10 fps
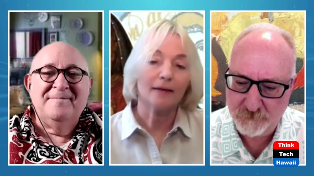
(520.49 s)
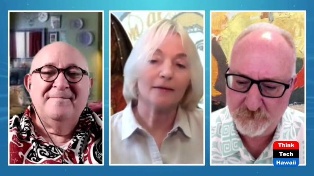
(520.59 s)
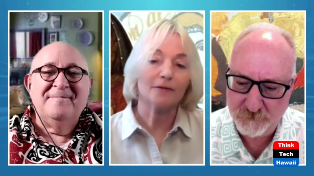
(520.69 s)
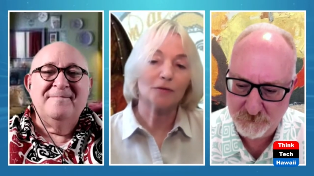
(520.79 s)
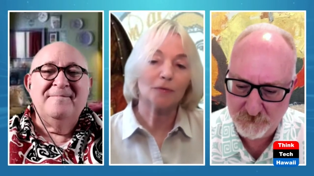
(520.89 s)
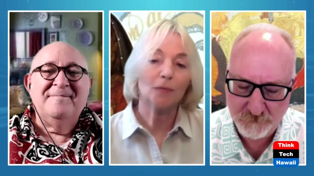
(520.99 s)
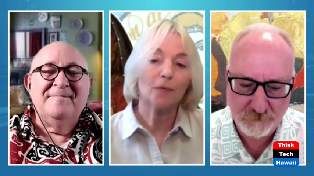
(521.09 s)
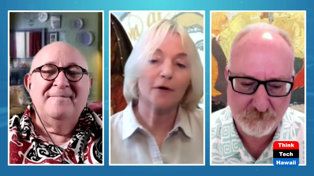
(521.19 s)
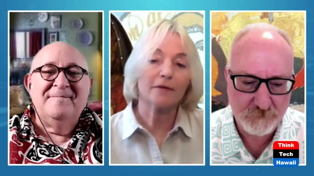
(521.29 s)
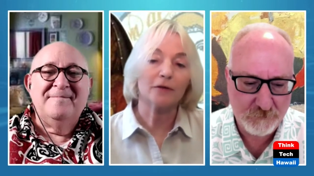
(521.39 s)
Speaker 1: is
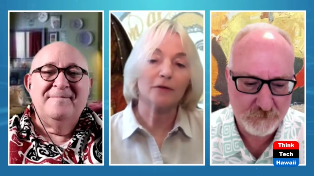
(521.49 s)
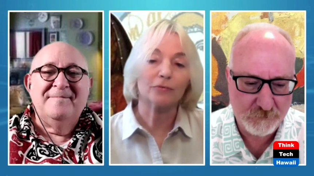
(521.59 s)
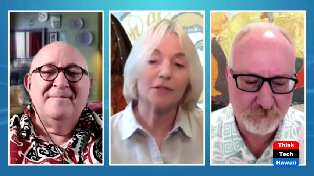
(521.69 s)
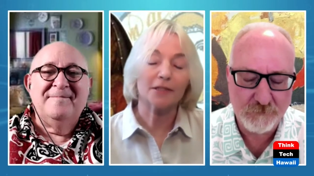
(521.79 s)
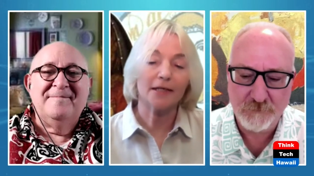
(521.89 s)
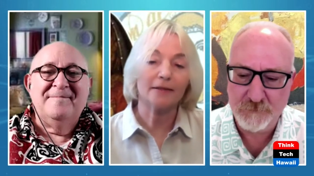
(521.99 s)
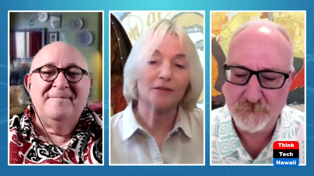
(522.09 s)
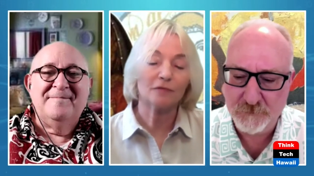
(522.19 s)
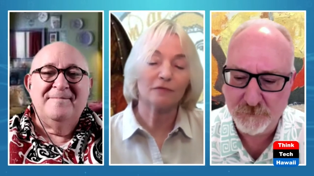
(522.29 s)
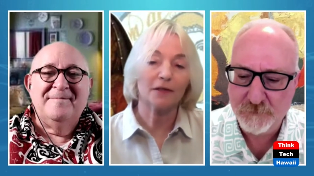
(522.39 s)
where the
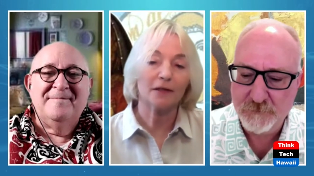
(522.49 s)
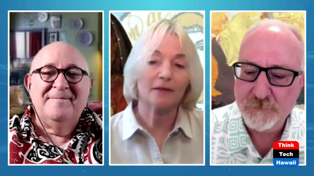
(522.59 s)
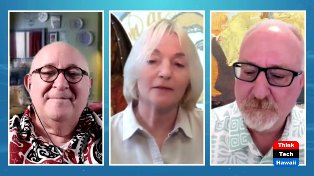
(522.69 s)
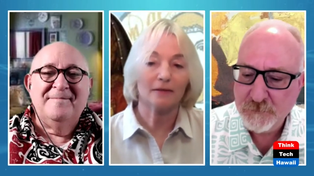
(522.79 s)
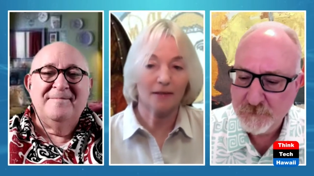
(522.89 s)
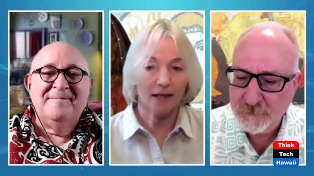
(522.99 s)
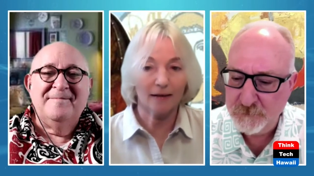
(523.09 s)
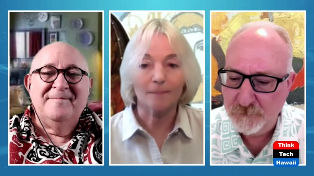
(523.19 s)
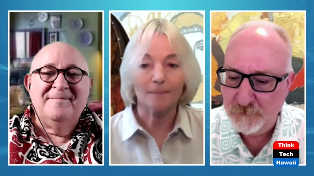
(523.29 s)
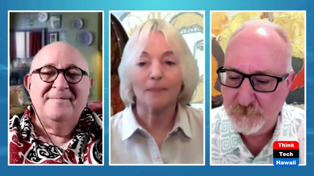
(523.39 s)
Crusades fit in
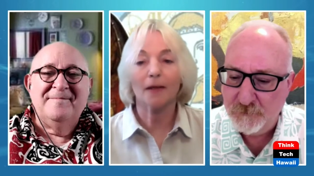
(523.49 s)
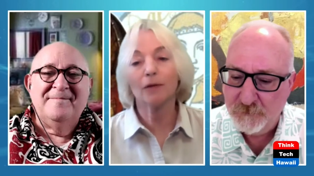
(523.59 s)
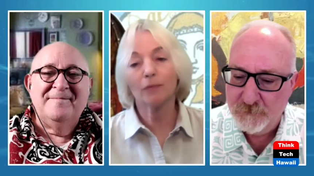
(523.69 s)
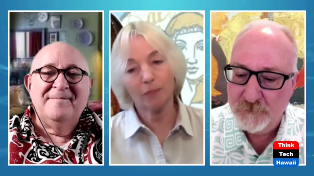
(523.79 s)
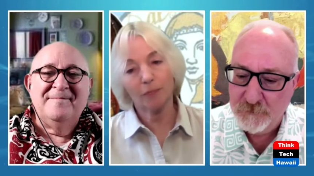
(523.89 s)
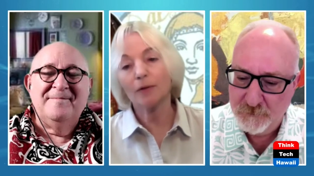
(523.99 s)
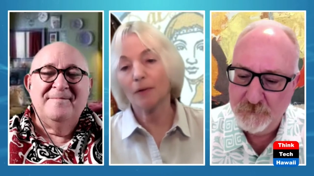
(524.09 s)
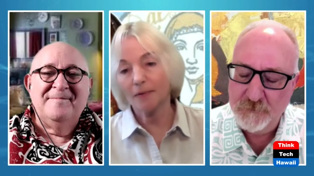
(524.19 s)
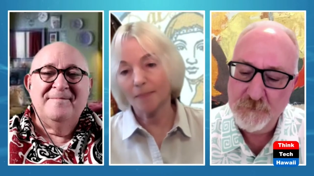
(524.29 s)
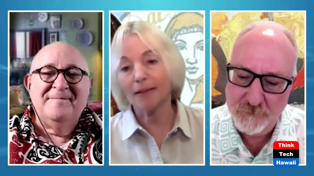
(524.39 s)
today in what we
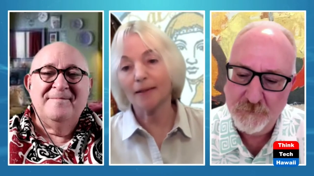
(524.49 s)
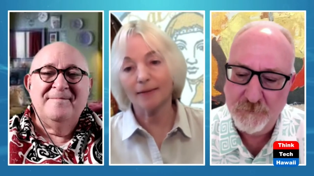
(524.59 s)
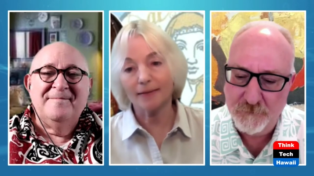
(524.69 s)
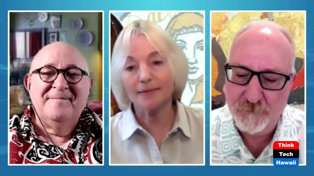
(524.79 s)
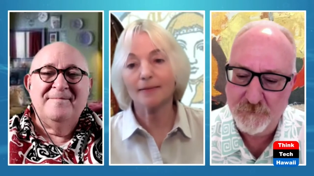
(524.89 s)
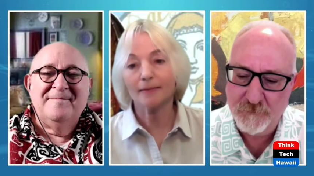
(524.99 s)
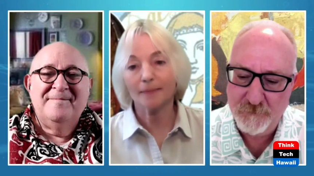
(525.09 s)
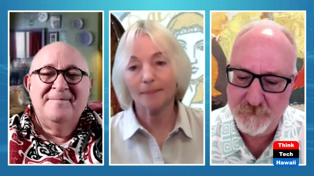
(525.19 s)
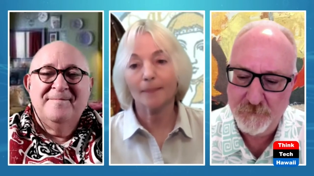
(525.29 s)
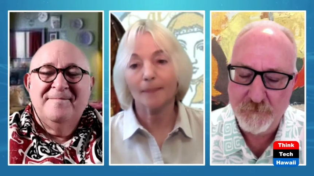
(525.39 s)
call the Middle East.
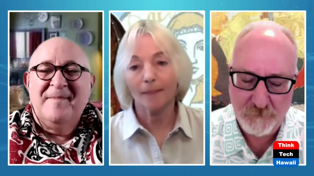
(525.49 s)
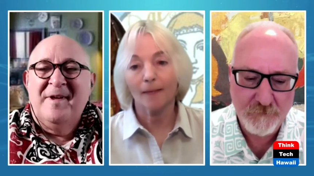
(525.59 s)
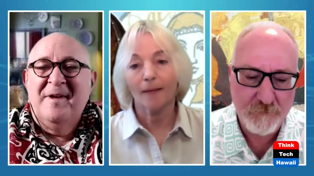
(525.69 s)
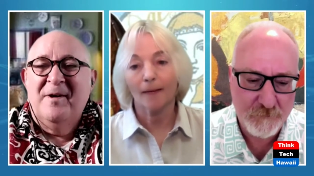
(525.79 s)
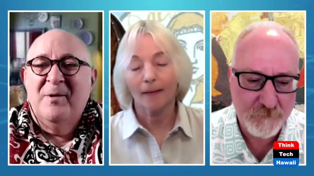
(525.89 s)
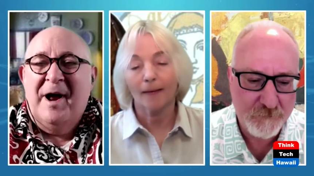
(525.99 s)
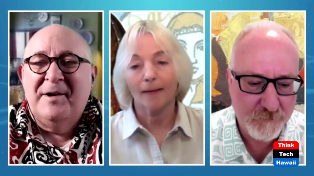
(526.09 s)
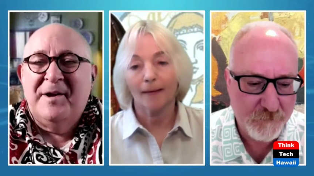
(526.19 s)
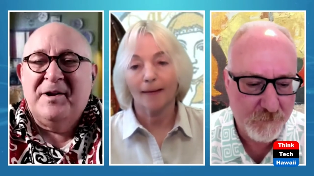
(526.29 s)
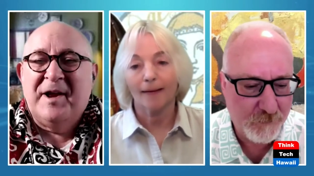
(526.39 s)
Speaker 2: How
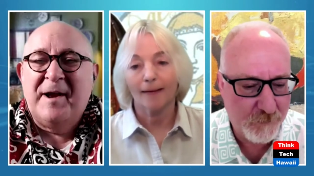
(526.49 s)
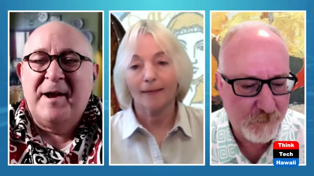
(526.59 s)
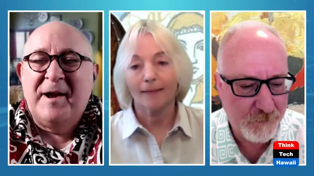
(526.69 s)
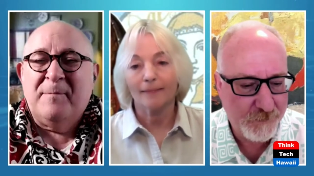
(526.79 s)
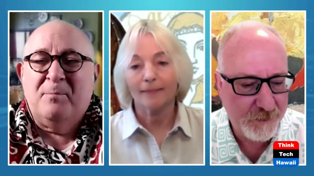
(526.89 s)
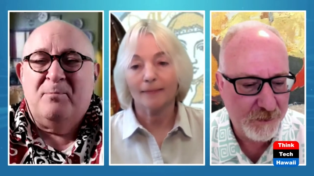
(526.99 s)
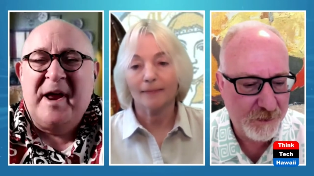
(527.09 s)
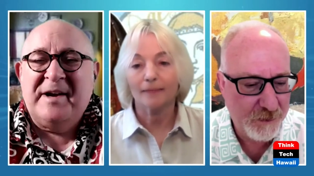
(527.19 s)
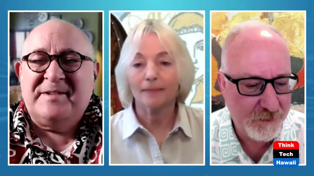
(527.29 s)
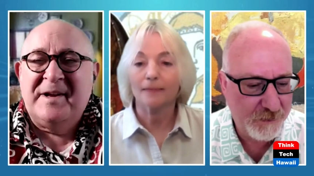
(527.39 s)
did it get
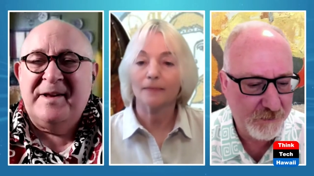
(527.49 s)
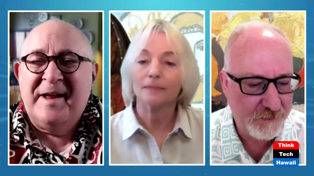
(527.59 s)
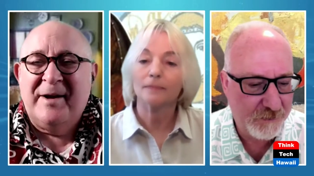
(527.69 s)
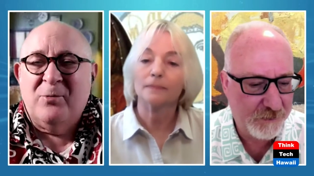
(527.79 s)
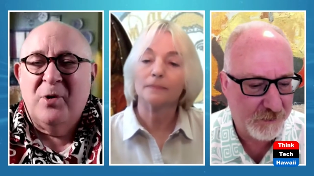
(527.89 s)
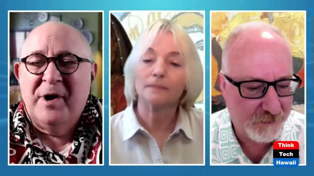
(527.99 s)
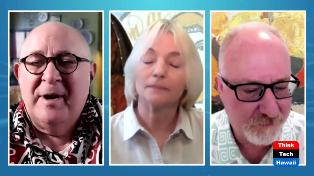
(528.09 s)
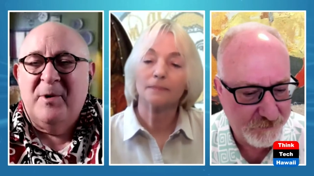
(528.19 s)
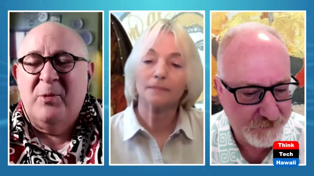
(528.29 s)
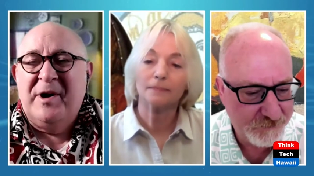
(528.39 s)
baked in that way? I
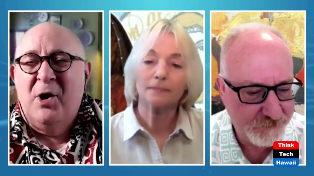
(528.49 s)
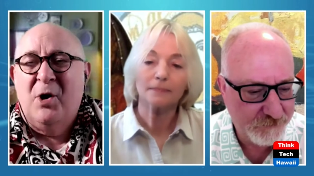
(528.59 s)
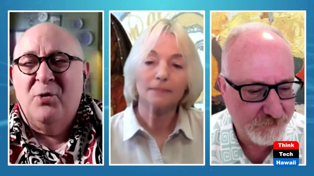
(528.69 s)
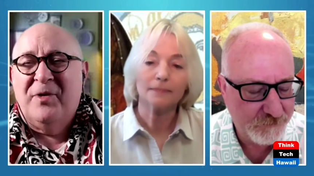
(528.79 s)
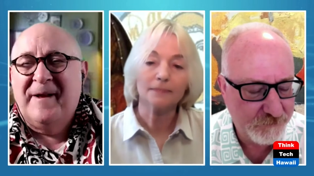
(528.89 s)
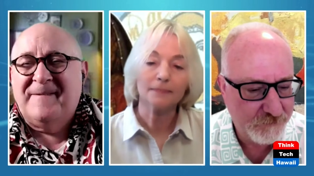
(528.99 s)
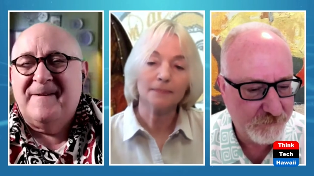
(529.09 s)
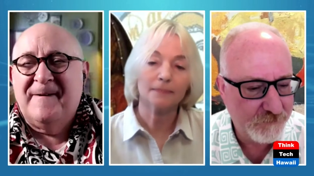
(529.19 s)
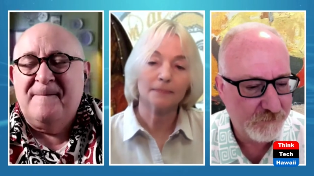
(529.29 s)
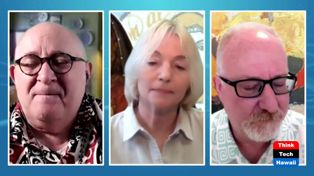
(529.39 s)
mean, we know that
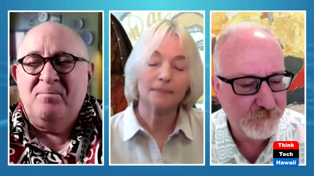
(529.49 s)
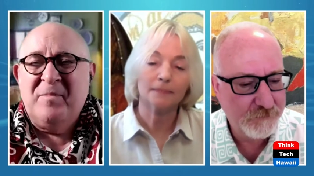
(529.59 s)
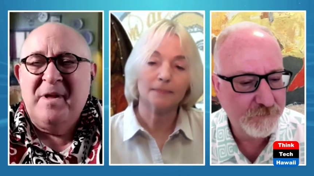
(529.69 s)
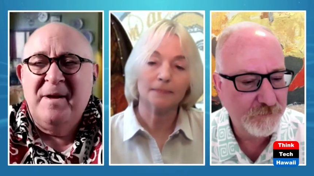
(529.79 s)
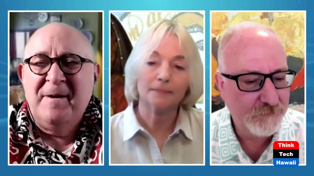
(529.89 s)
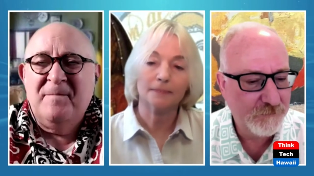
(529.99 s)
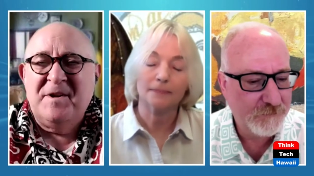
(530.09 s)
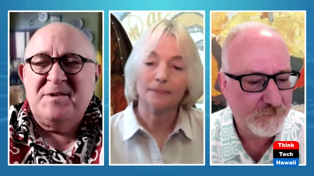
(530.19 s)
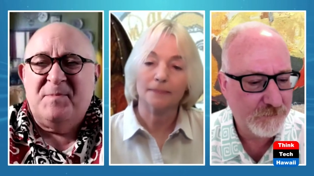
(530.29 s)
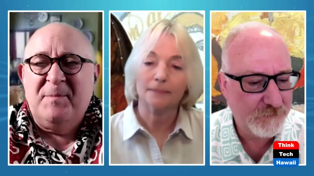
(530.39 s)

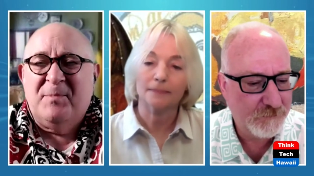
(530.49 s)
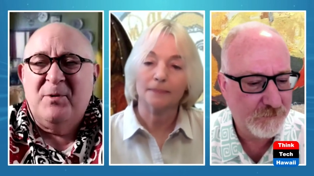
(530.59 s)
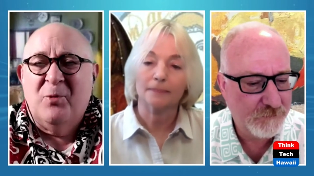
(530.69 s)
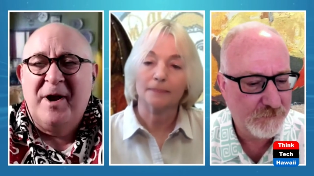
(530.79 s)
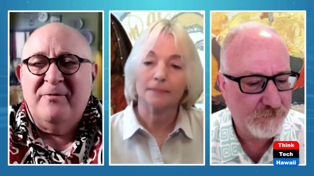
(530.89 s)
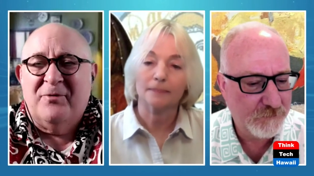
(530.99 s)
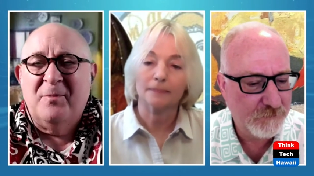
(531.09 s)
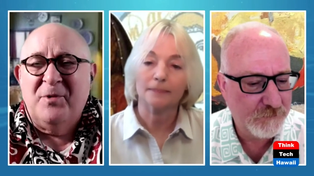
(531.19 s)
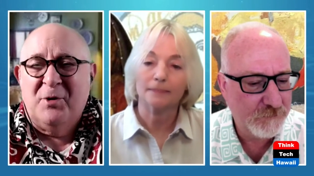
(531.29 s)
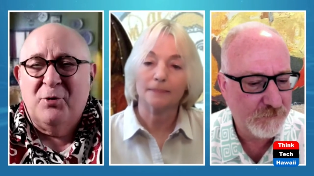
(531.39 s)
these people went
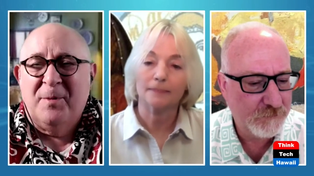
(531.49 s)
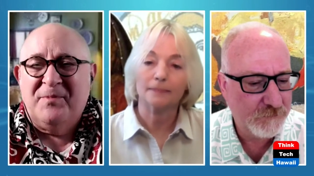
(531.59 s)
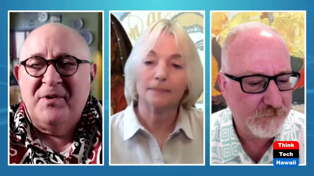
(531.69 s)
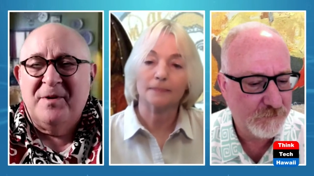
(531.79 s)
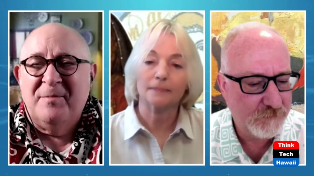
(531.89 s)
from Europe to the